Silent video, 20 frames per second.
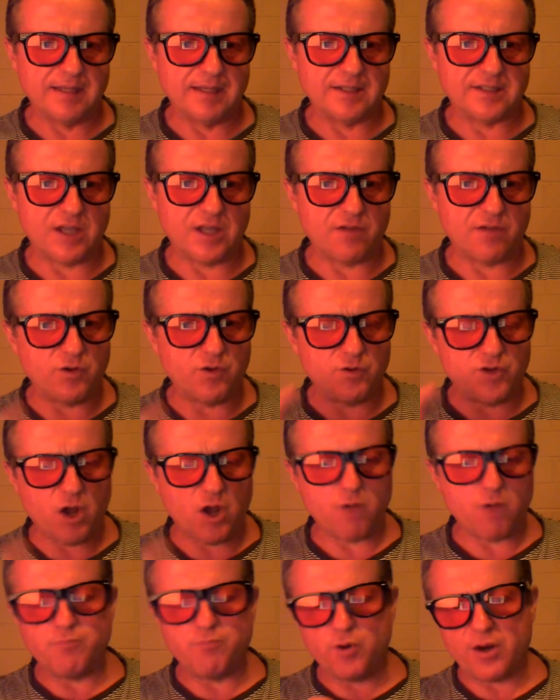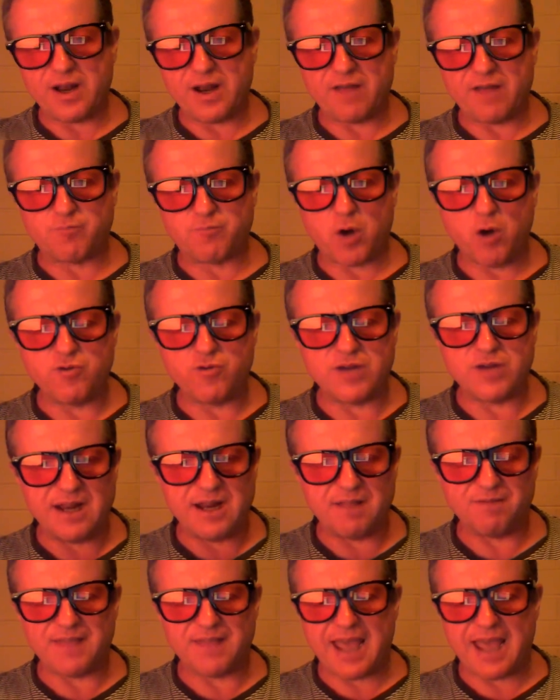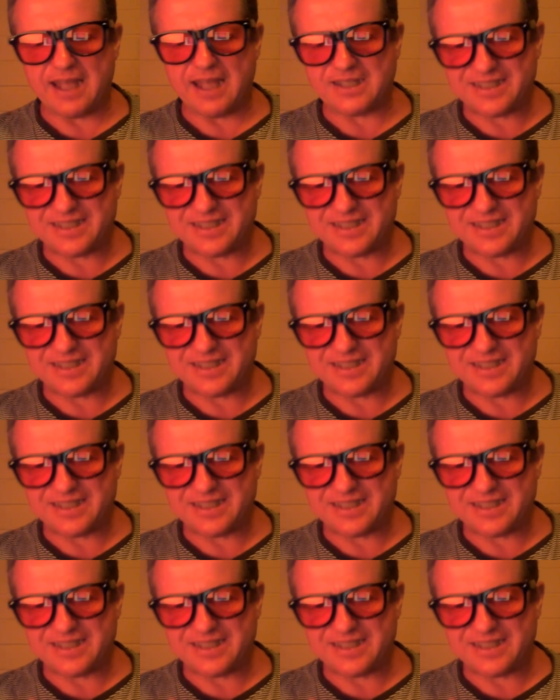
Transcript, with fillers: So if you don't put enough protein in there,